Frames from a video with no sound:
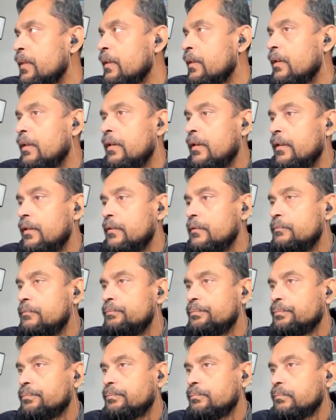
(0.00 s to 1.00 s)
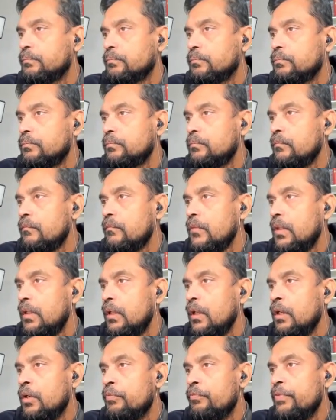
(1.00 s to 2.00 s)

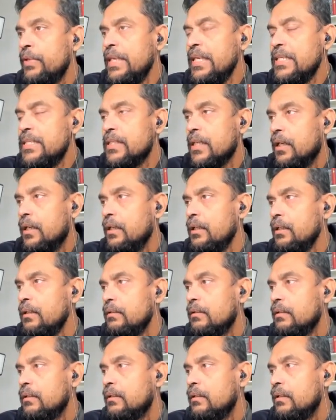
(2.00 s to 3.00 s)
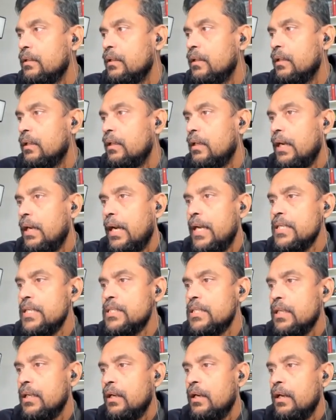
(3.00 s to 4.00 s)
a feature as
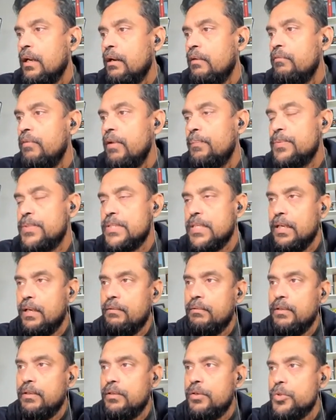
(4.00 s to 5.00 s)
a web server.